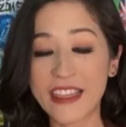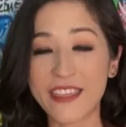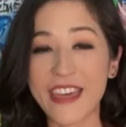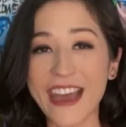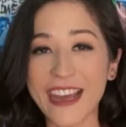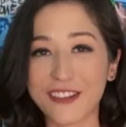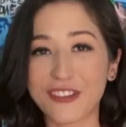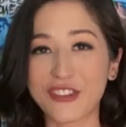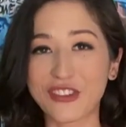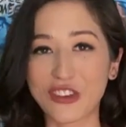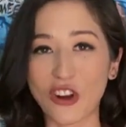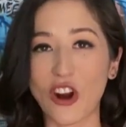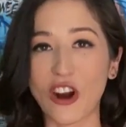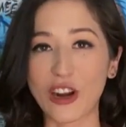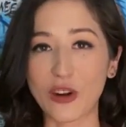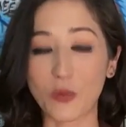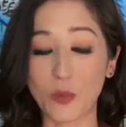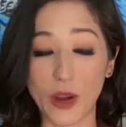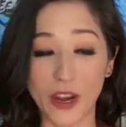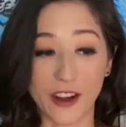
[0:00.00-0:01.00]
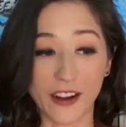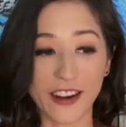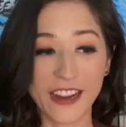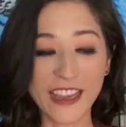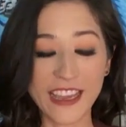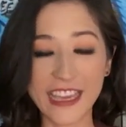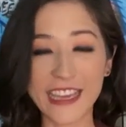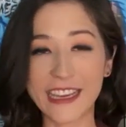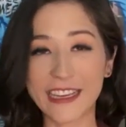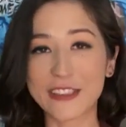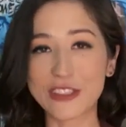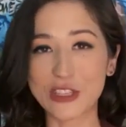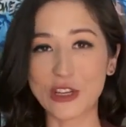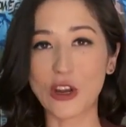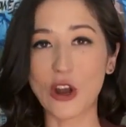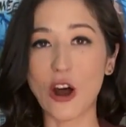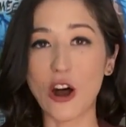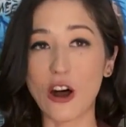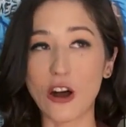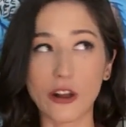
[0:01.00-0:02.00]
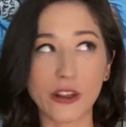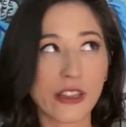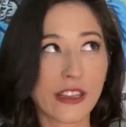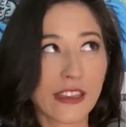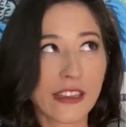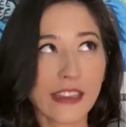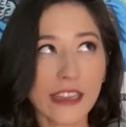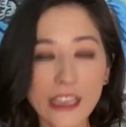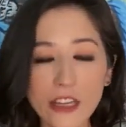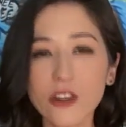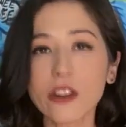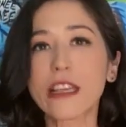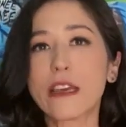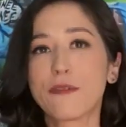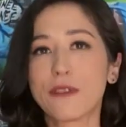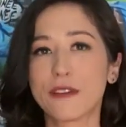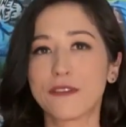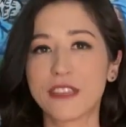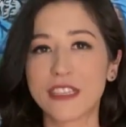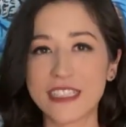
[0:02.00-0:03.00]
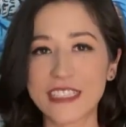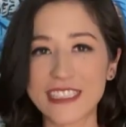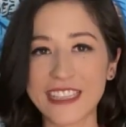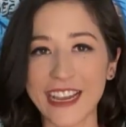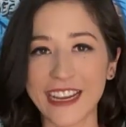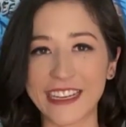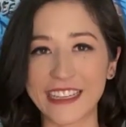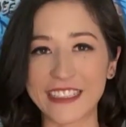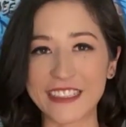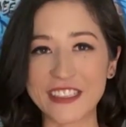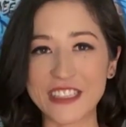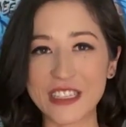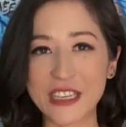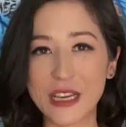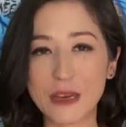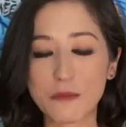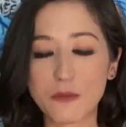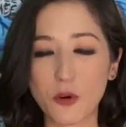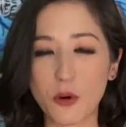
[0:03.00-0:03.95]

that start where he gets the call literally 15 seconds mm.